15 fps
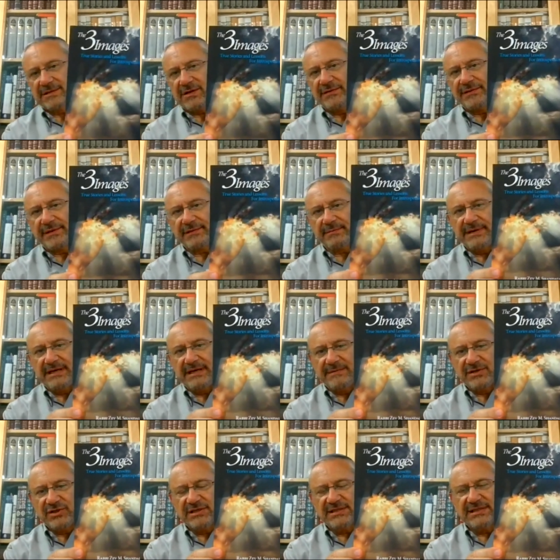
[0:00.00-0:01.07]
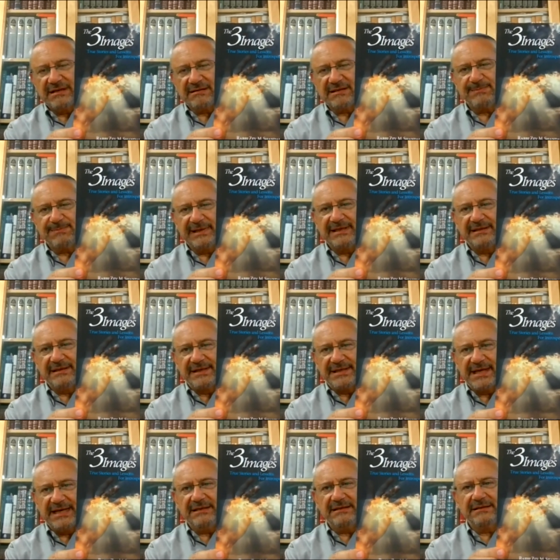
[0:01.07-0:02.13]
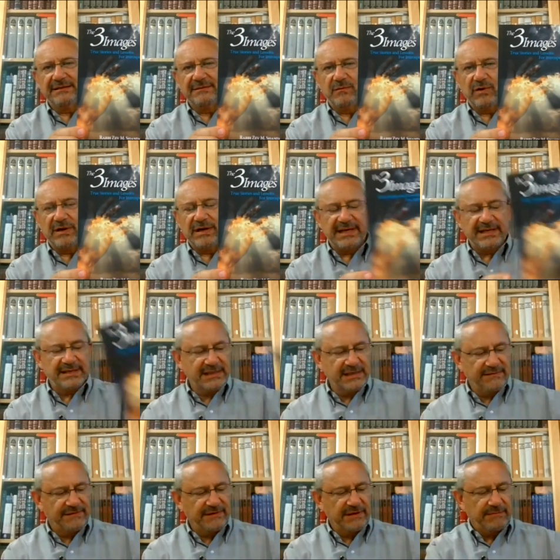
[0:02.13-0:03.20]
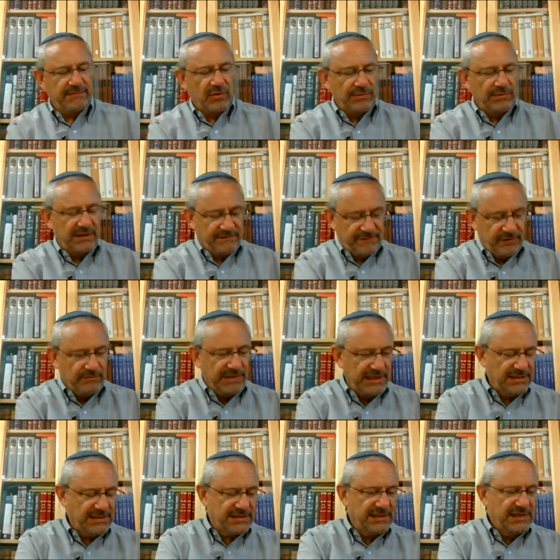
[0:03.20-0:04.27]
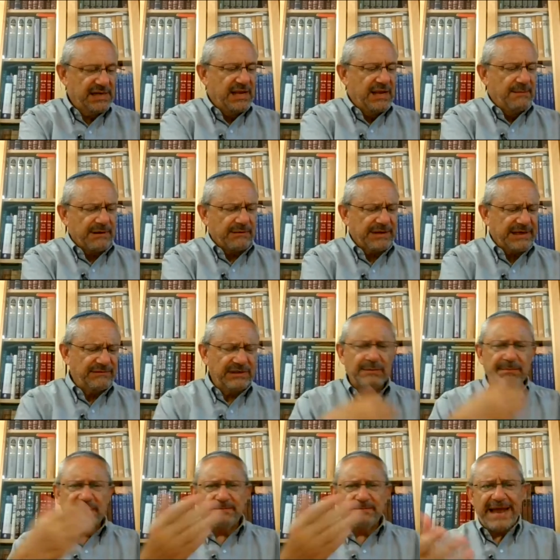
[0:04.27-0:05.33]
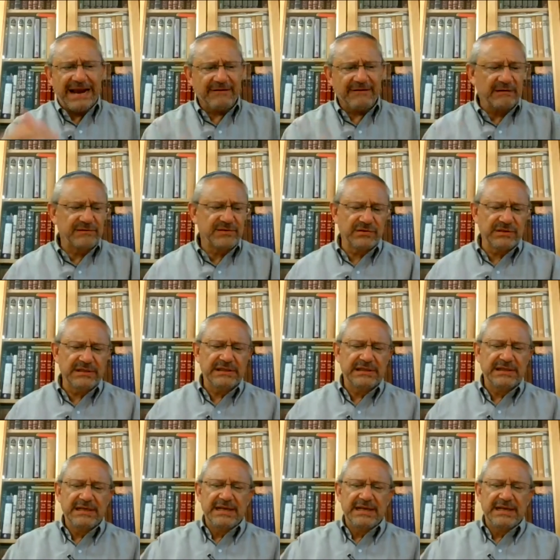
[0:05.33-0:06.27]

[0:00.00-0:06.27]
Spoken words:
called The Three Images, and I'll explain the title and what it is in a few minutes. I'll give a little bit of background to it.